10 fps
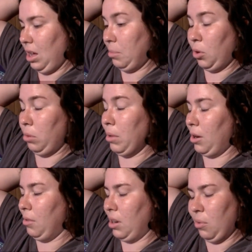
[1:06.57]
I'm doing
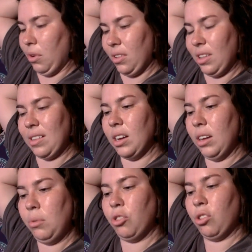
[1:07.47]
better than I was last
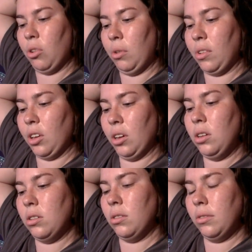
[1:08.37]
night, which is always
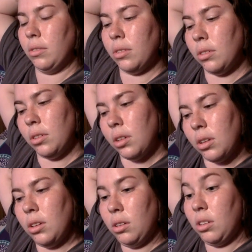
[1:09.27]
good.
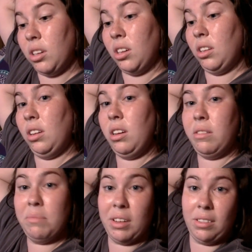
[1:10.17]
And
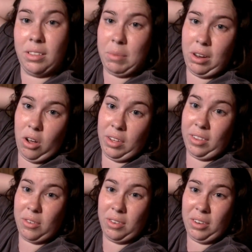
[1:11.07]
yeah, that's about all that's
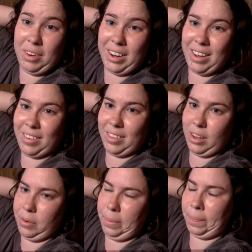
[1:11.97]
going on right now,
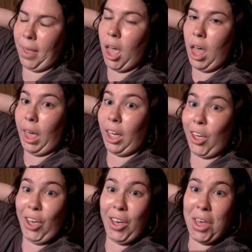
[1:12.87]
so.
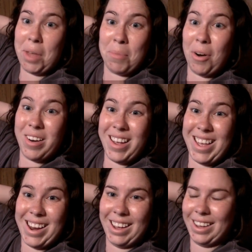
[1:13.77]
Good
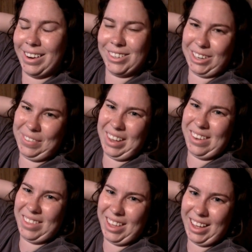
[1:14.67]
morning! And I'll check back in
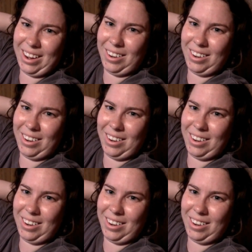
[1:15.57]
with you later.